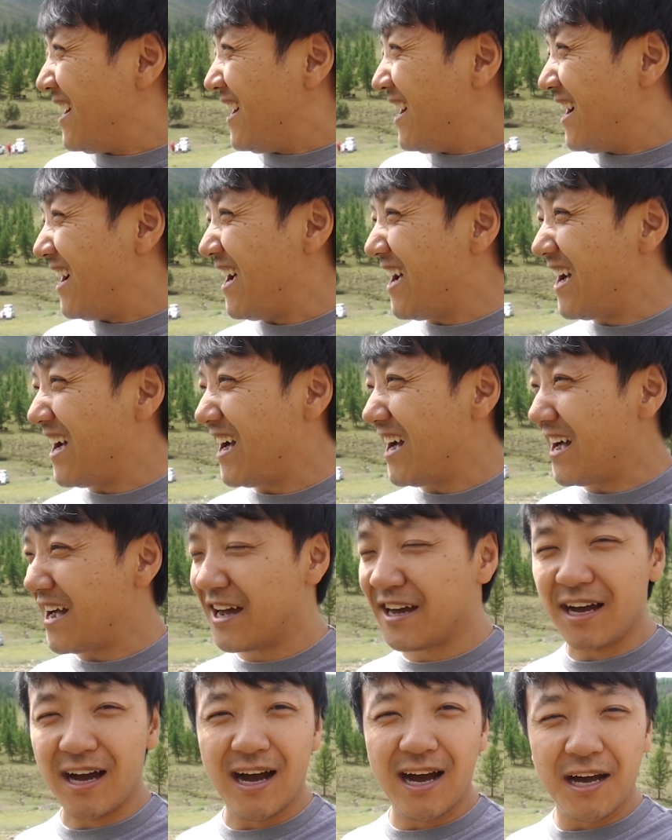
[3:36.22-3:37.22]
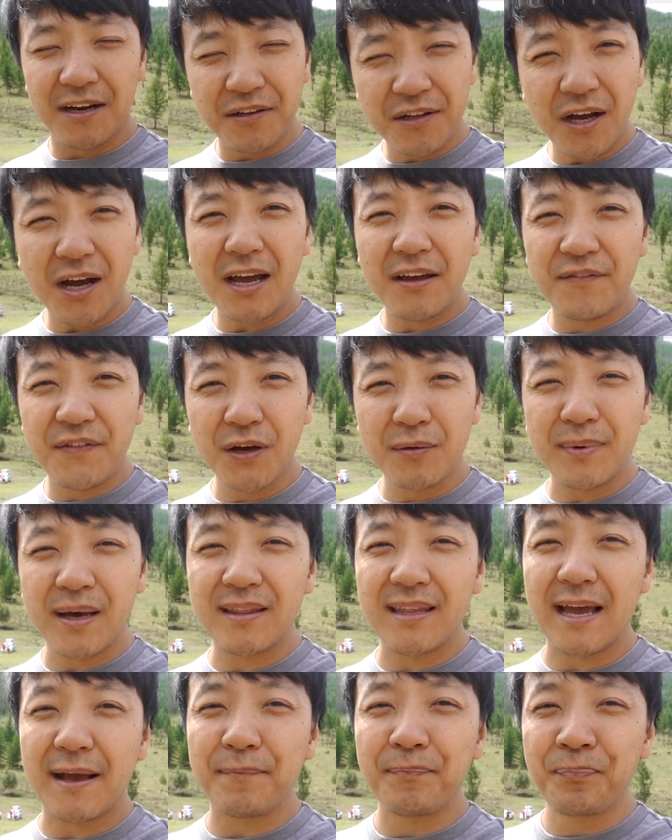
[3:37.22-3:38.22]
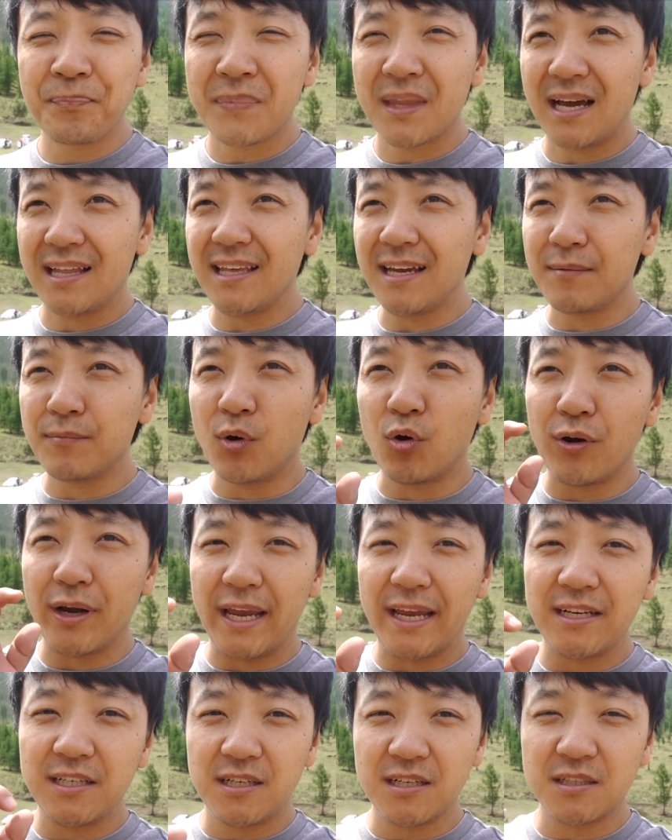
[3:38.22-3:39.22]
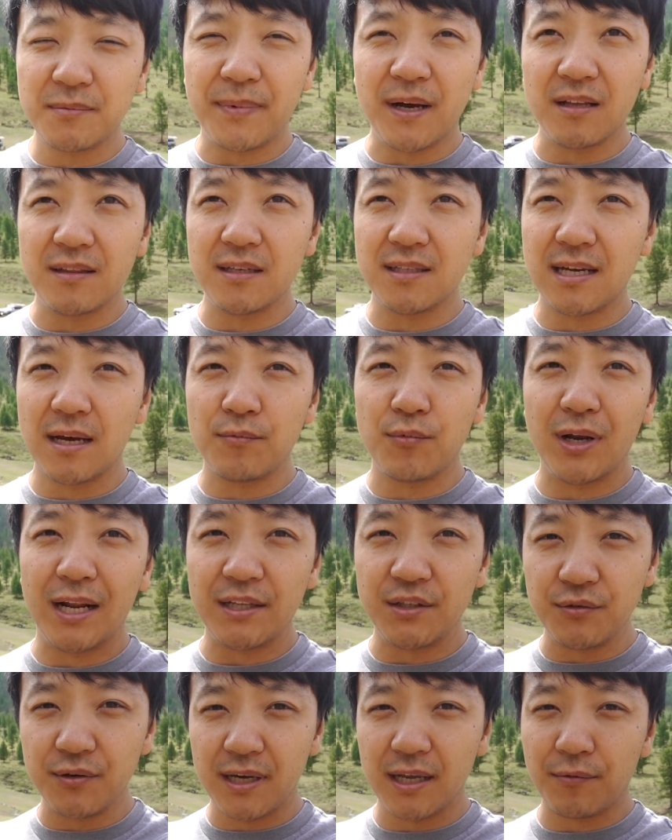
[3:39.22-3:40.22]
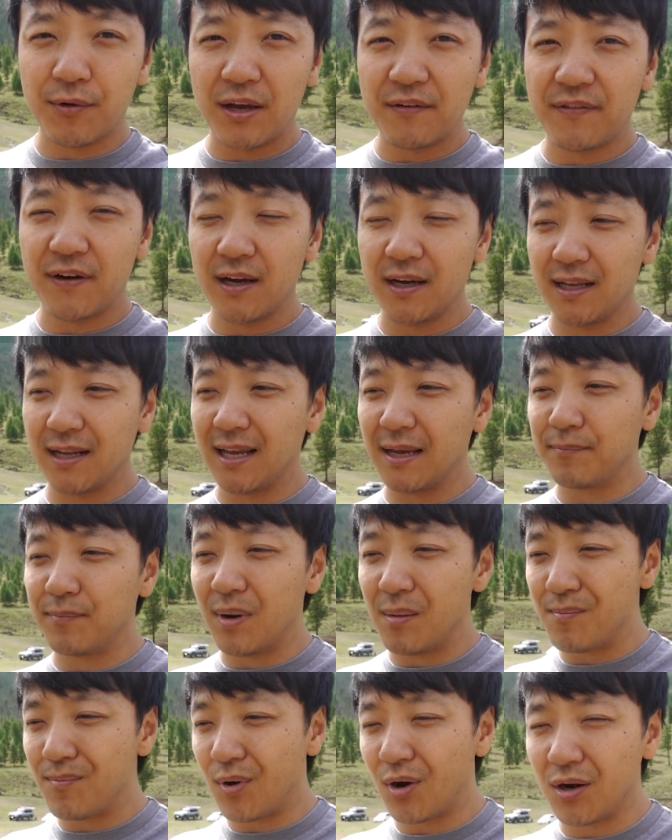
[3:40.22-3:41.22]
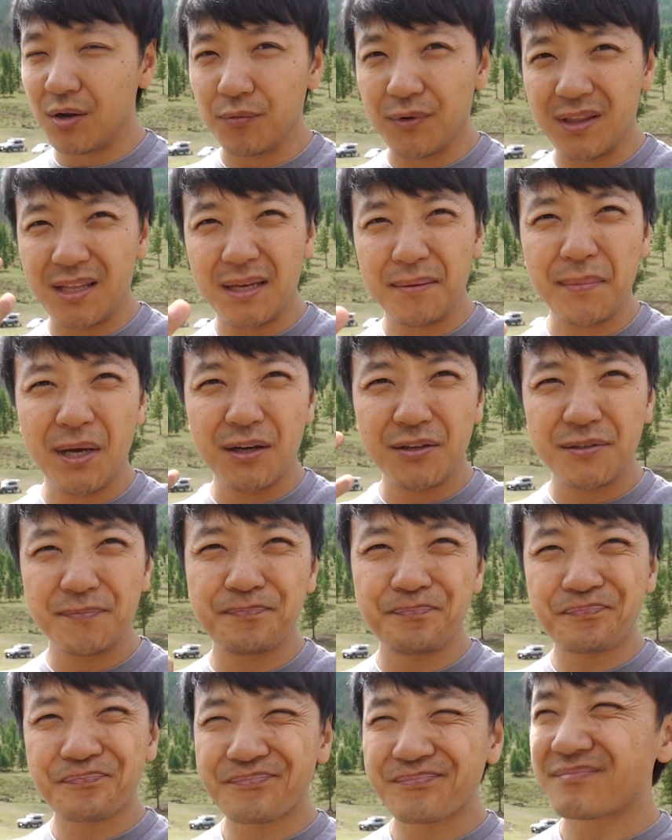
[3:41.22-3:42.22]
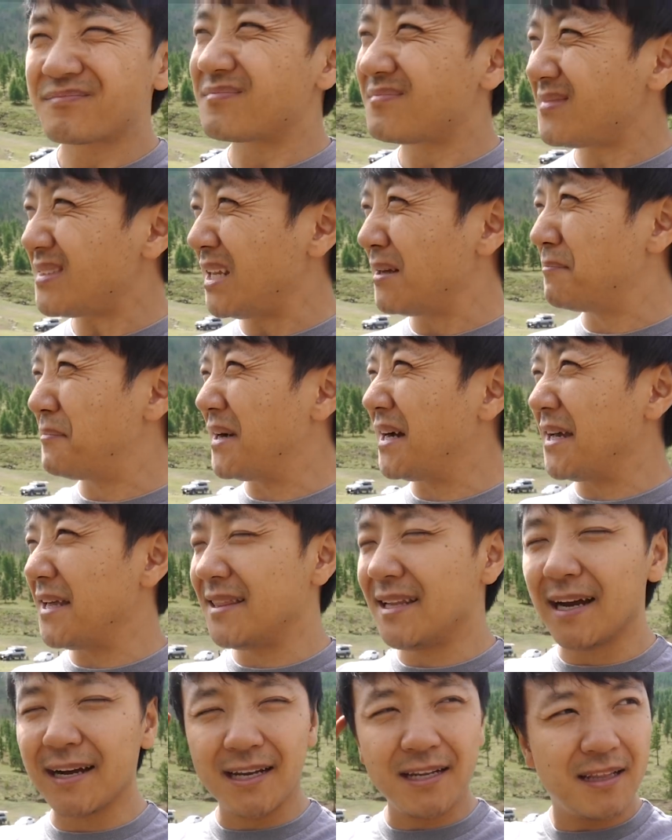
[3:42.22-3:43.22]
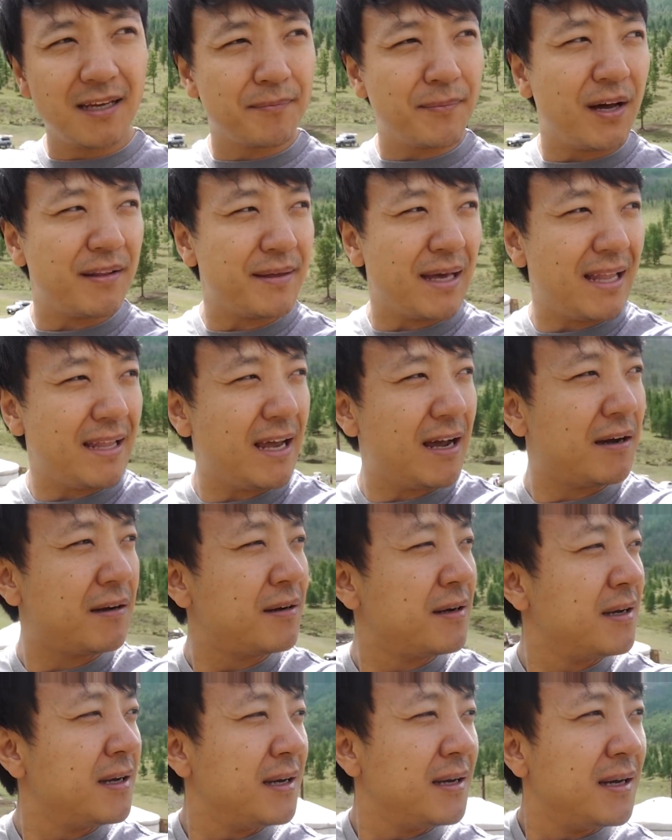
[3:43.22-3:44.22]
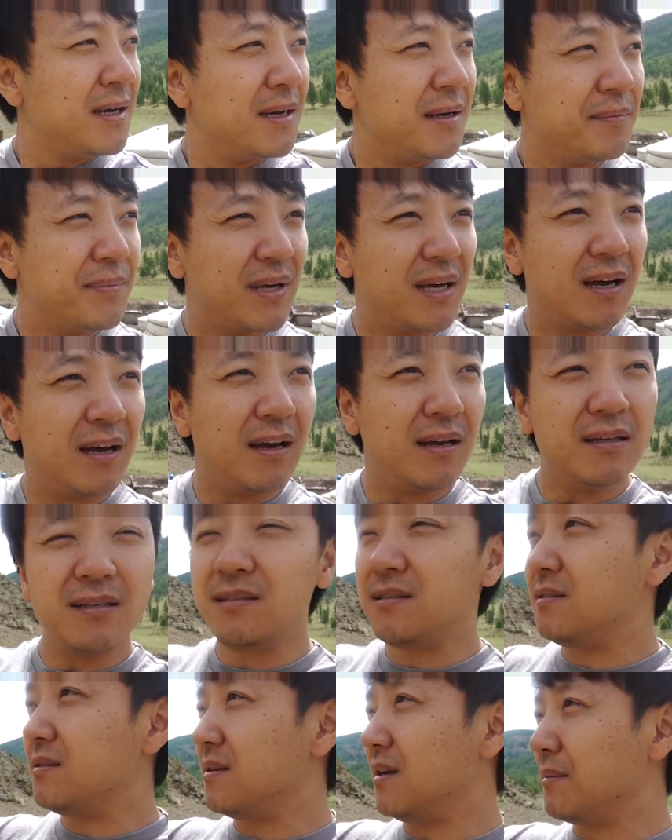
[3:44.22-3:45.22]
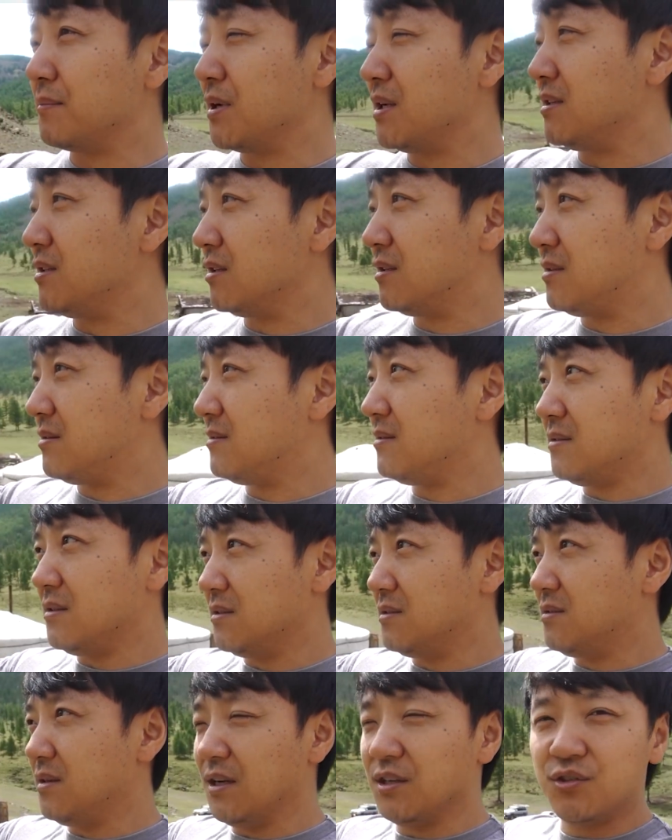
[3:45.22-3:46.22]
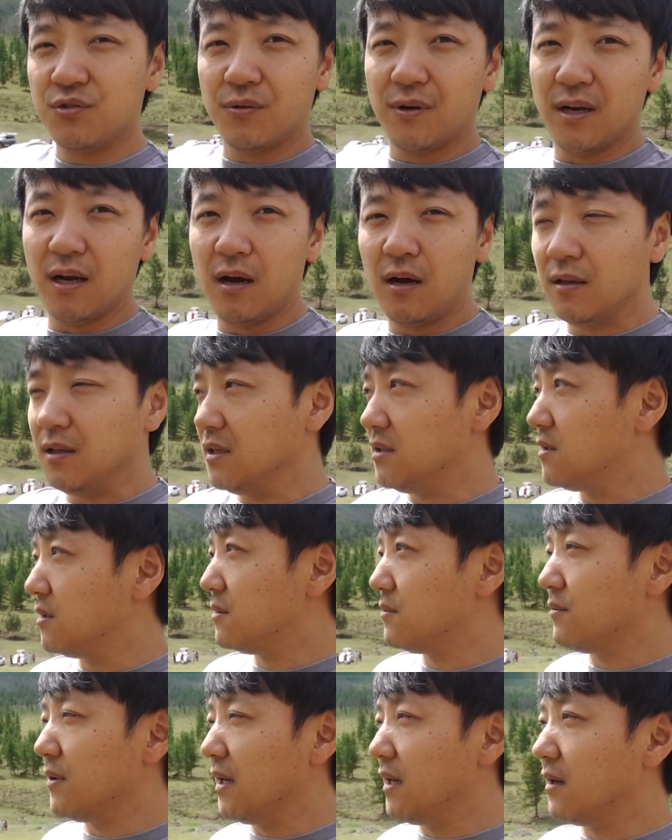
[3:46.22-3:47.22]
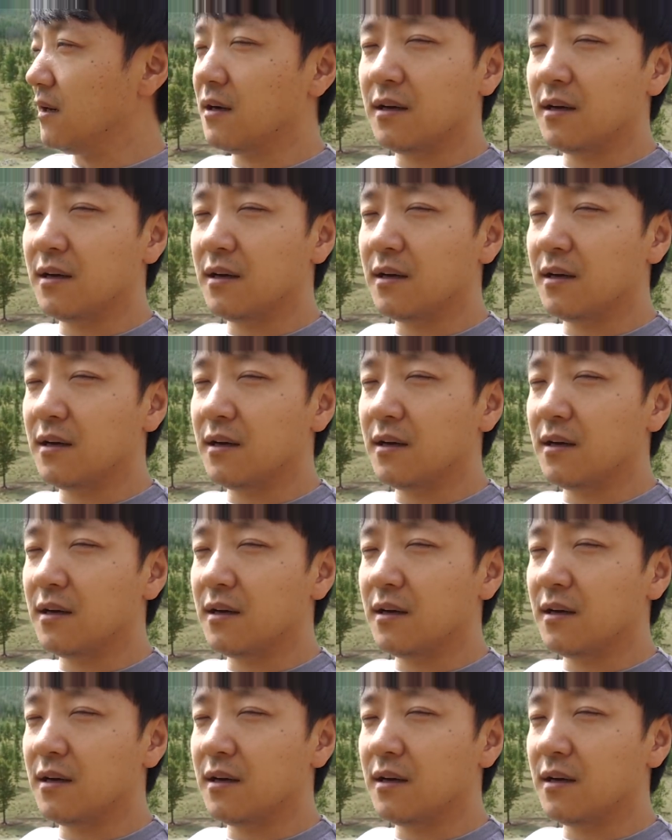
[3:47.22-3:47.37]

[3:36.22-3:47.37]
I don't know how I feel about that. I think I'm more anxious about the time when I do get a Wi-Fi and get bombarded with emails. But not gonna think about that now because I'm gonna just enjoy all this right here.